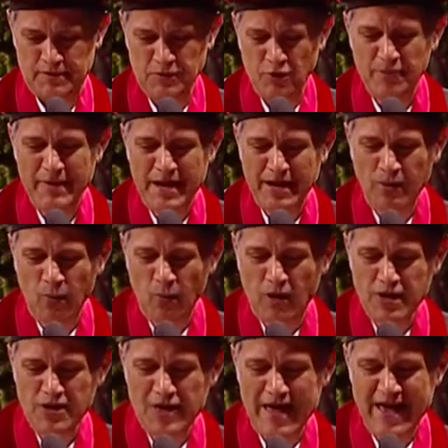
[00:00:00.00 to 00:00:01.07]
No matter
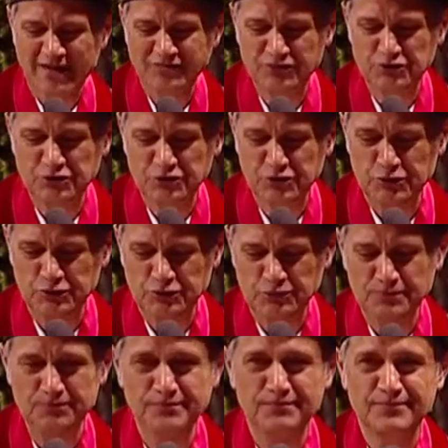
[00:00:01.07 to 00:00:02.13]
what you have to do,
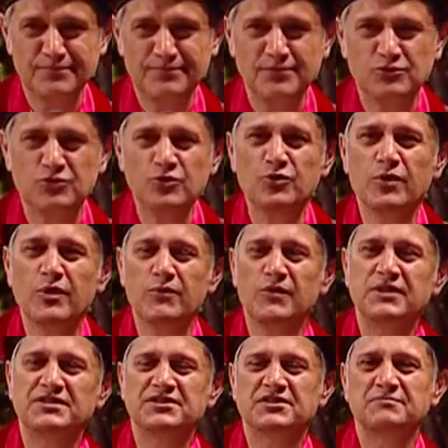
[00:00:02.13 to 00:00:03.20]
do it
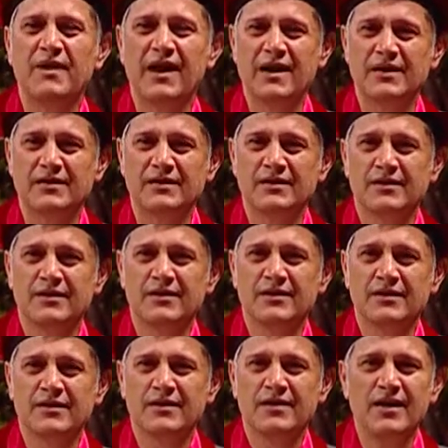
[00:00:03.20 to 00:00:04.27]
with a smile
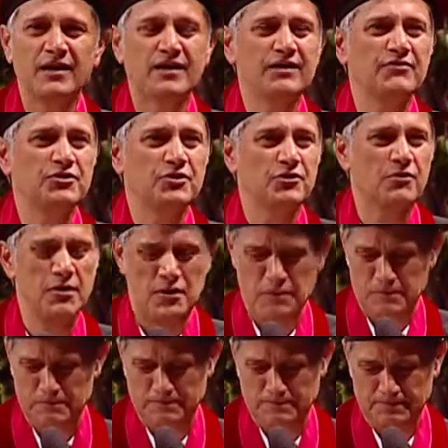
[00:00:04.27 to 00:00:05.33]
and give it your
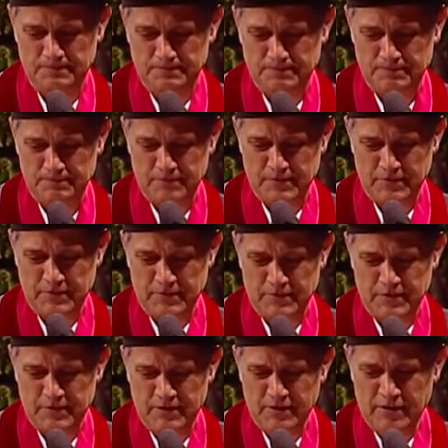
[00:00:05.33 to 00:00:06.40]
all.
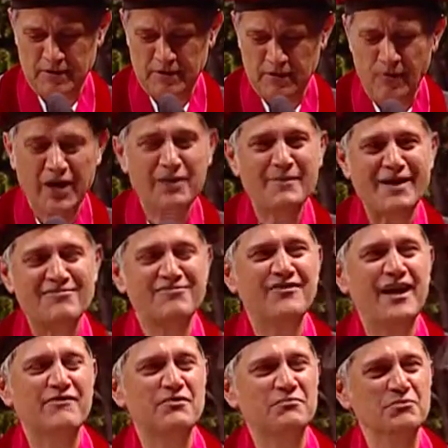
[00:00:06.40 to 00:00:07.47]
One of my
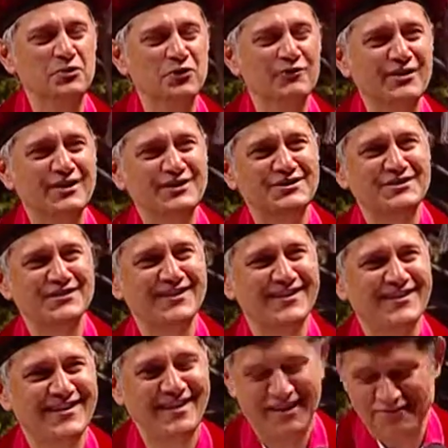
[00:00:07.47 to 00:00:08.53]
favorite movies
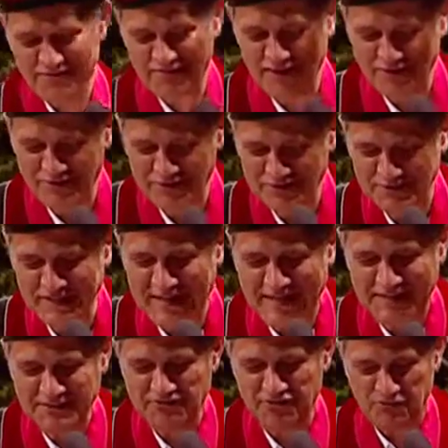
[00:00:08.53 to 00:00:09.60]
and favorite
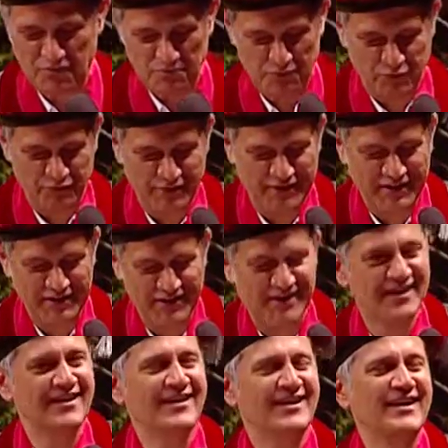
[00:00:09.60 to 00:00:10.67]
lines from a movie
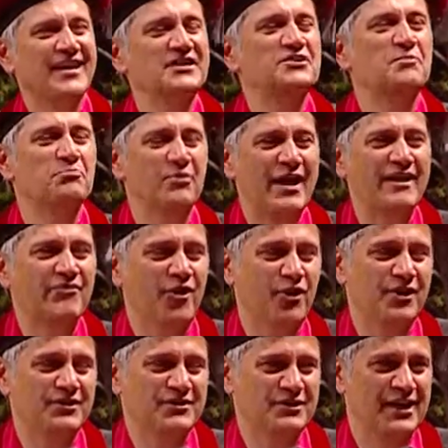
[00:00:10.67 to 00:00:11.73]
is a
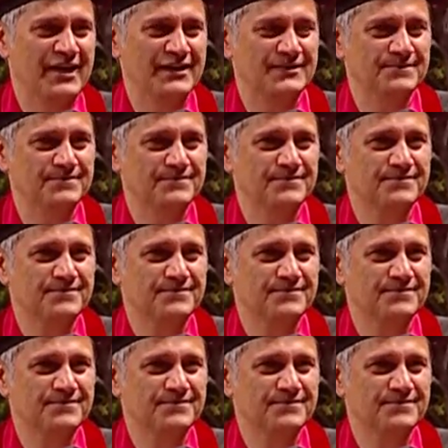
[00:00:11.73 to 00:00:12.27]
Braveheart line.